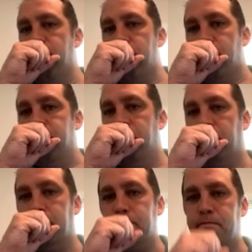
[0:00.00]

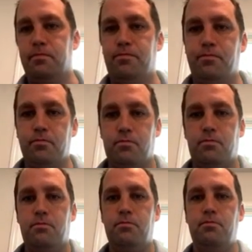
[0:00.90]

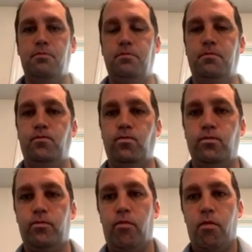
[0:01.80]

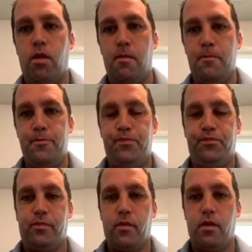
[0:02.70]

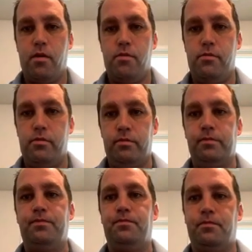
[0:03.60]

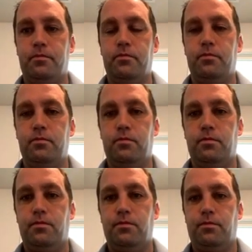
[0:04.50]

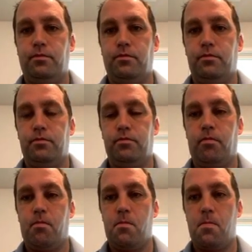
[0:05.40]

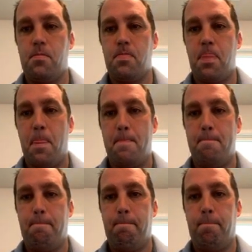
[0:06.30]

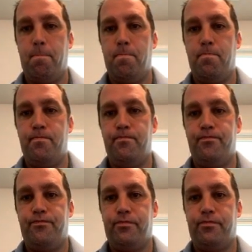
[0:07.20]
No words are spoken by the person on screen.